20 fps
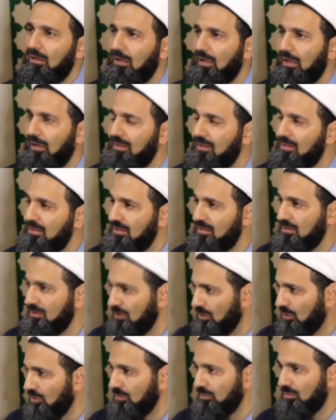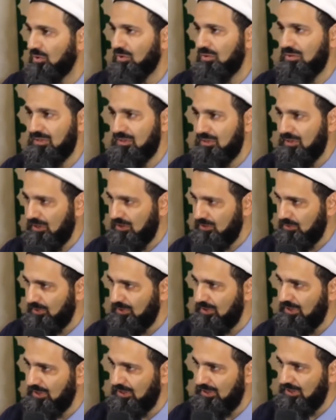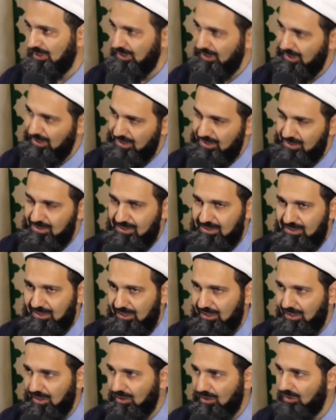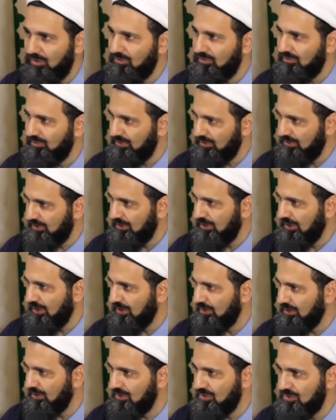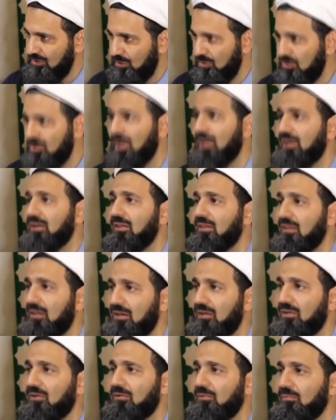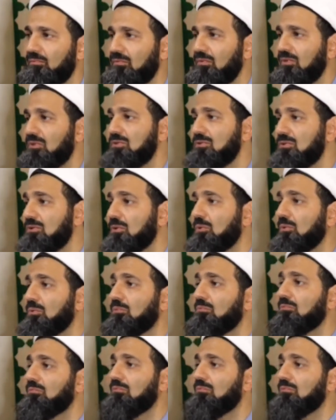And this is known because Naqshbandiya Tariqa is Tariqa of, yani there's no Jahri Dhikr, there's no.